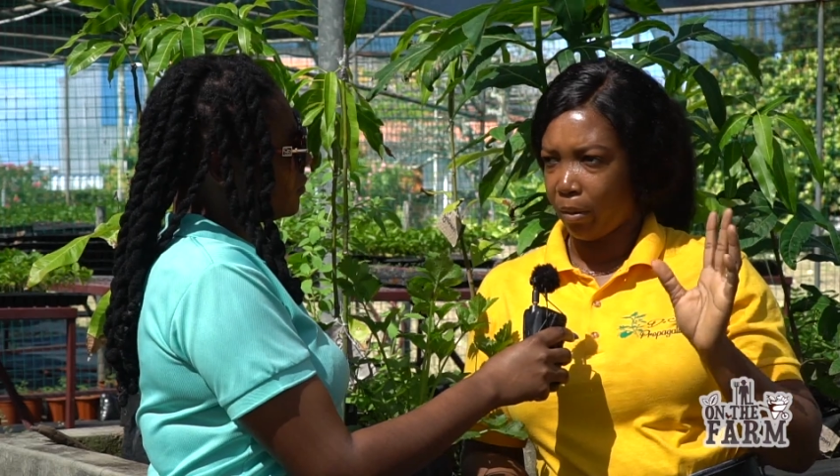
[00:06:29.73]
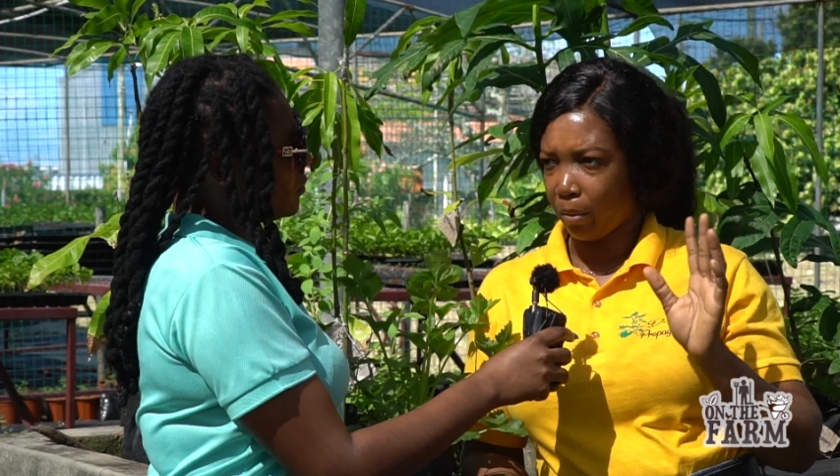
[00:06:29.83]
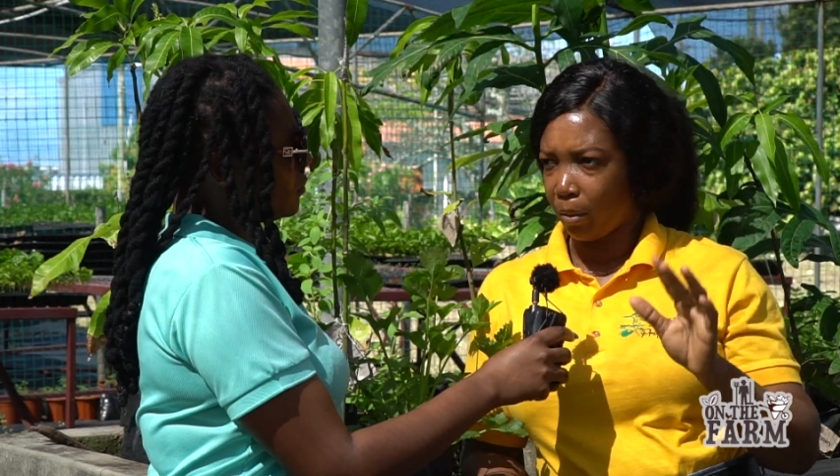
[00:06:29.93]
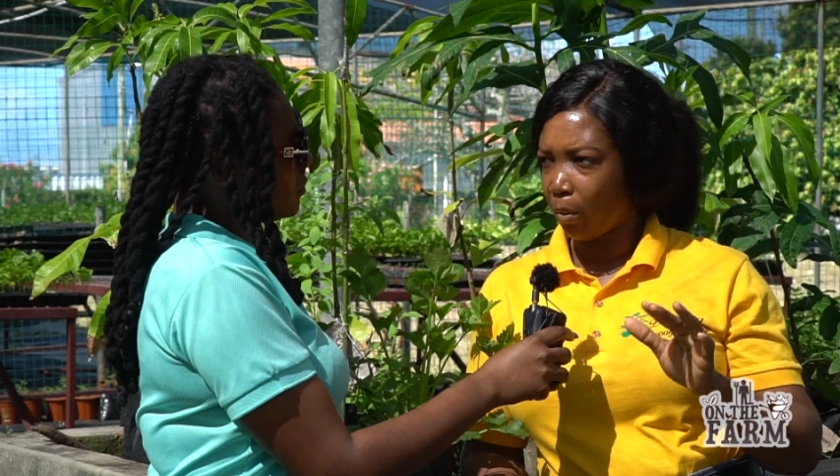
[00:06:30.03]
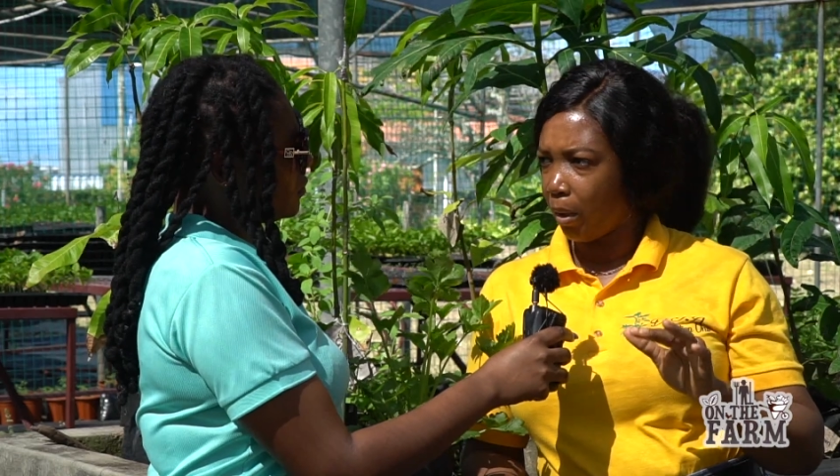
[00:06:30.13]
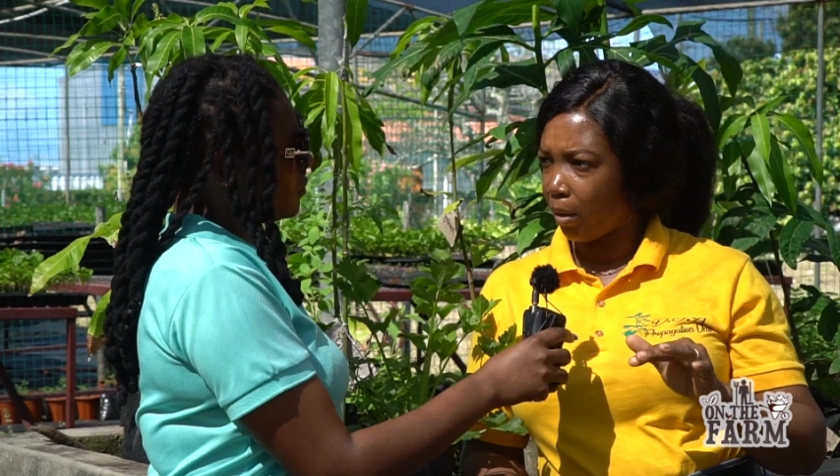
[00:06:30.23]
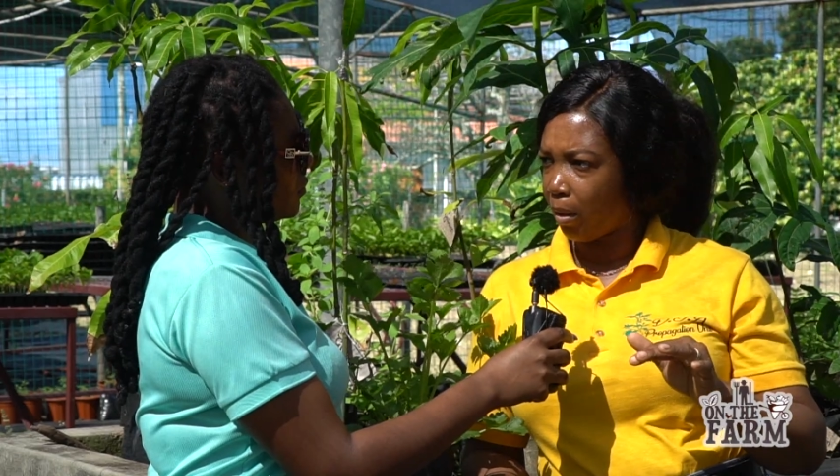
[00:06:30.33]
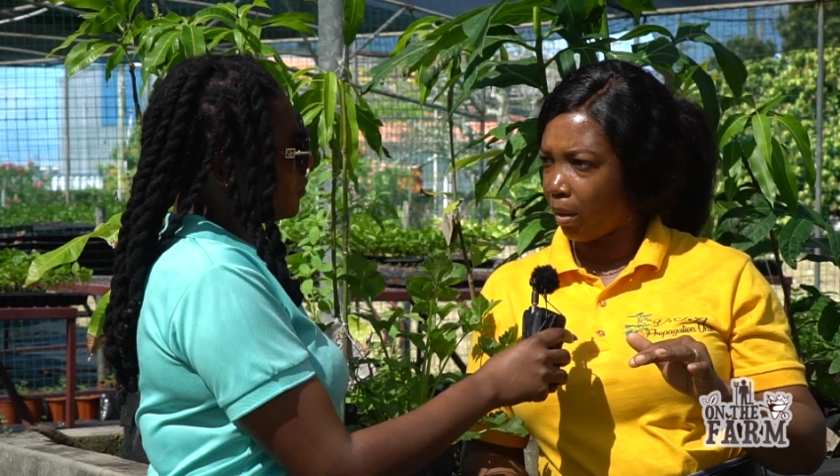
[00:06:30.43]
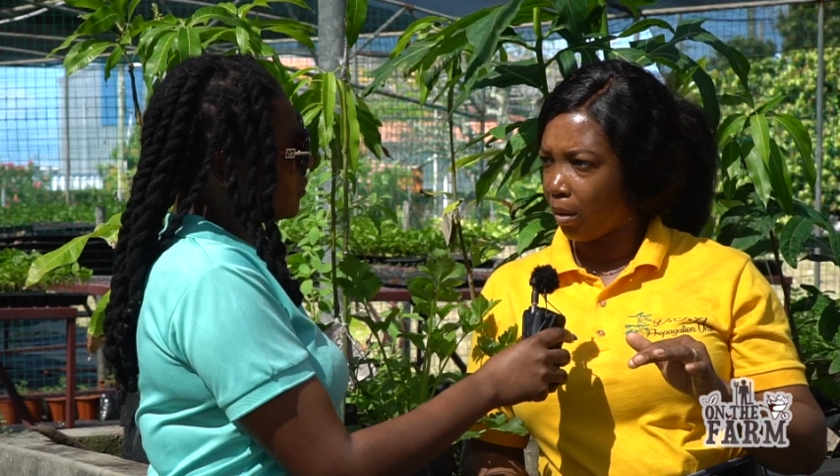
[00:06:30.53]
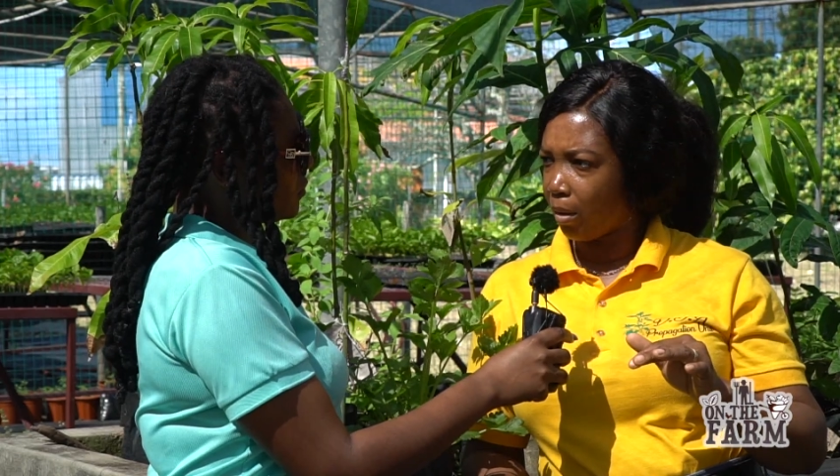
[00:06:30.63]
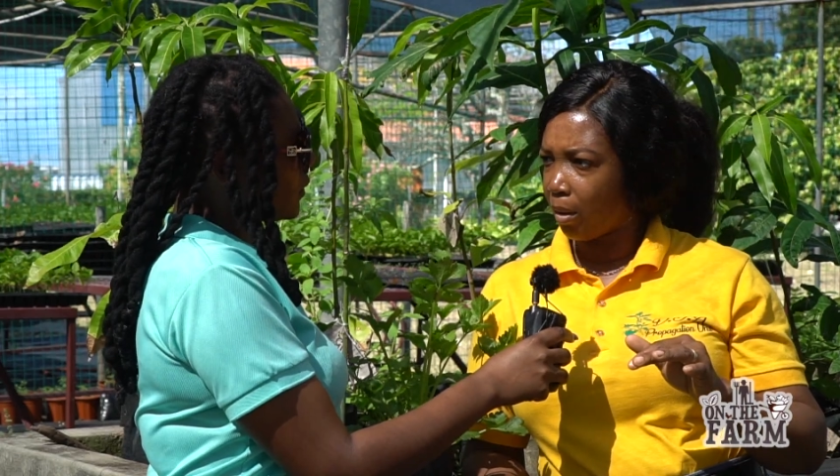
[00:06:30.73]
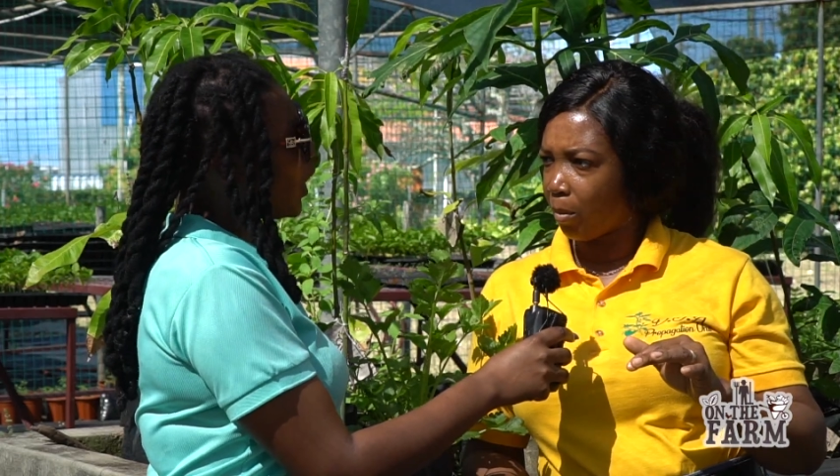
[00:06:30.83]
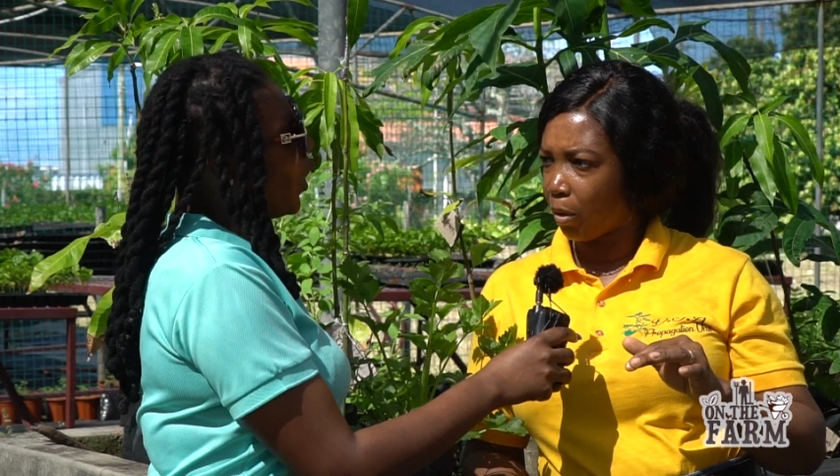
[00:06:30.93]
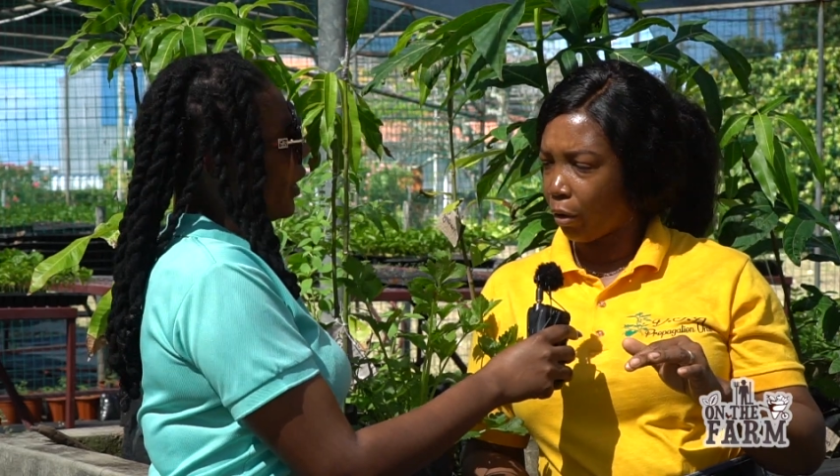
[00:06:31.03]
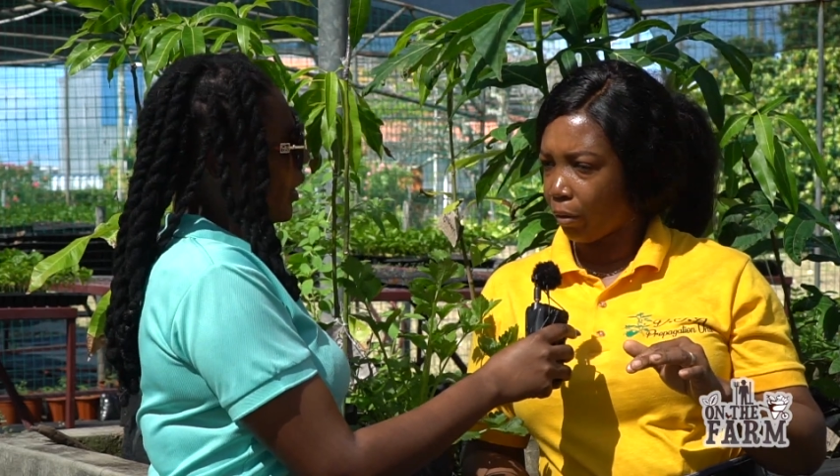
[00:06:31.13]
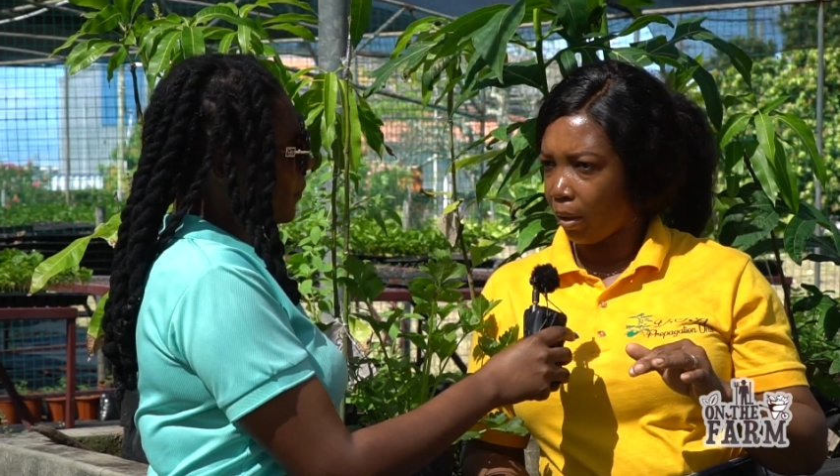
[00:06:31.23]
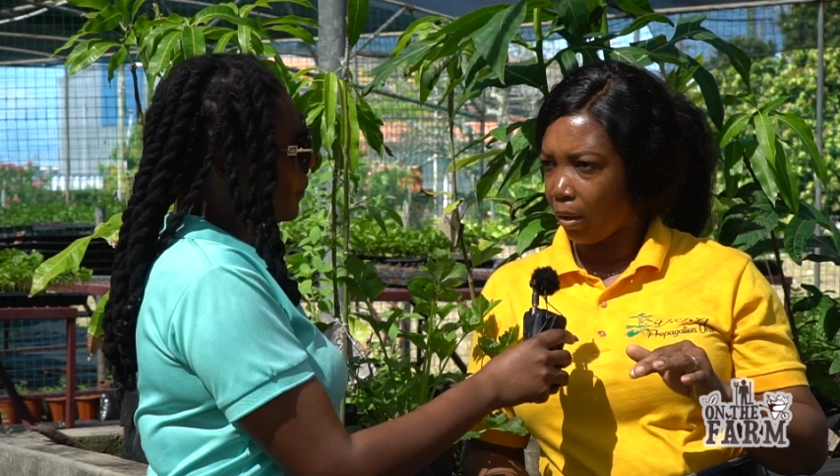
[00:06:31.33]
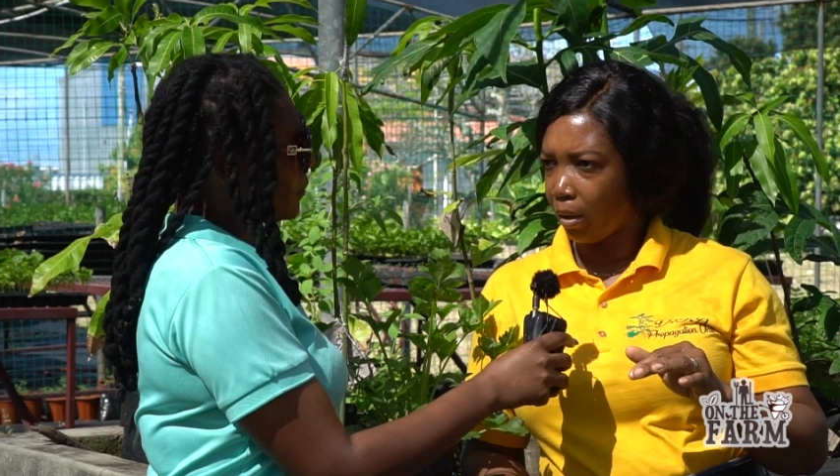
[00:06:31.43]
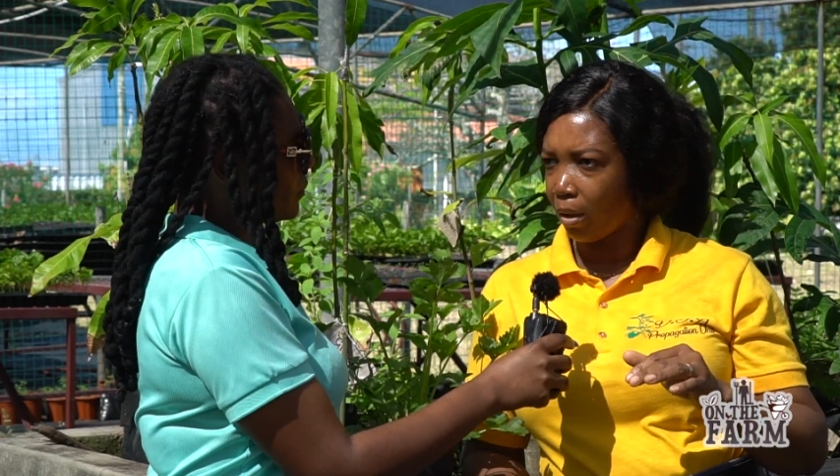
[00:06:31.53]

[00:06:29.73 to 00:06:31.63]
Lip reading: down to $20 per tray.